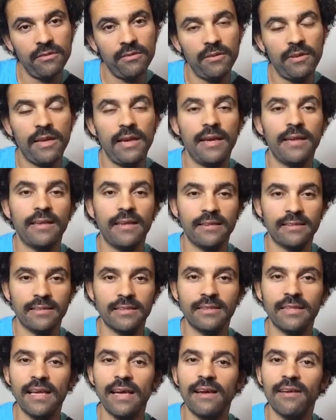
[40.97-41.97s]
Okay, that's the
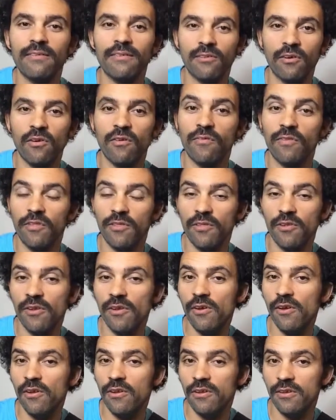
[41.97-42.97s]
sound of a
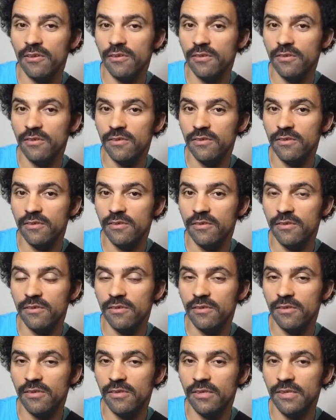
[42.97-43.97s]
third.
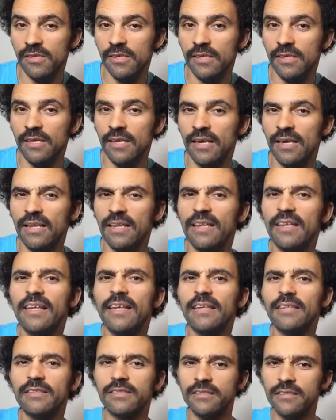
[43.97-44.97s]
And
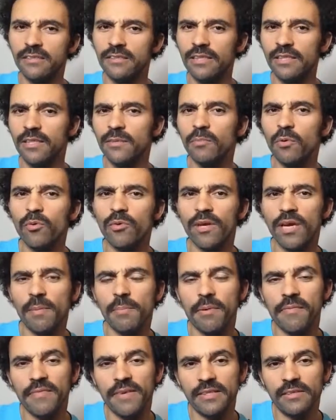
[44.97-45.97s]
let's just explore a
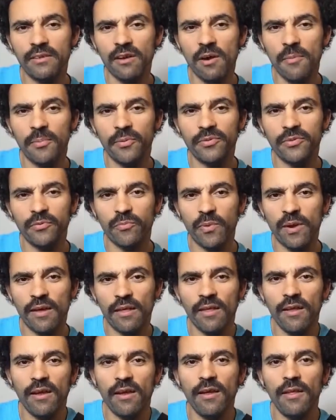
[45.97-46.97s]
couple of examples of where
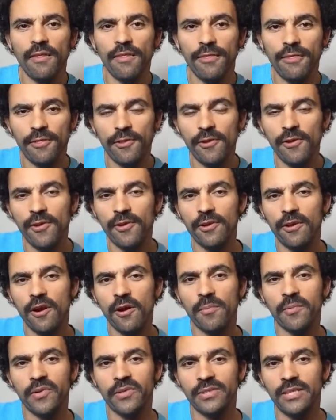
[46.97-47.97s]
third
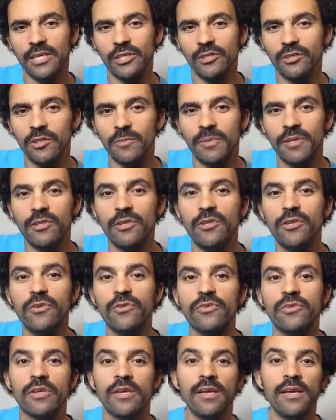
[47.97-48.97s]
harmonisation has been
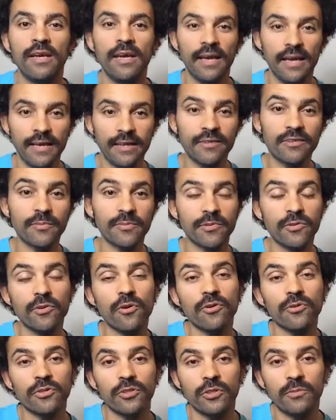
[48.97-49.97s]
used in some
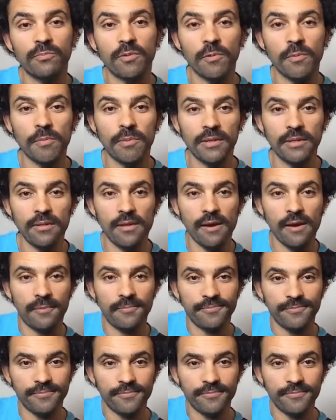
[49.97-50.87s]
songs that you probably know.